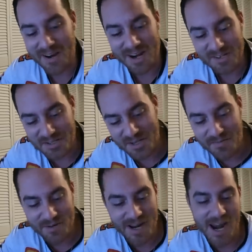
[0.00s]
I
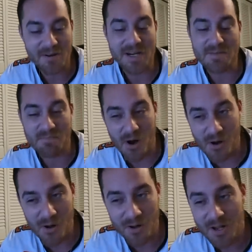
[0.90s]
discovered Harry and
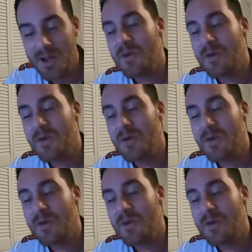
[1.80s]
Paul,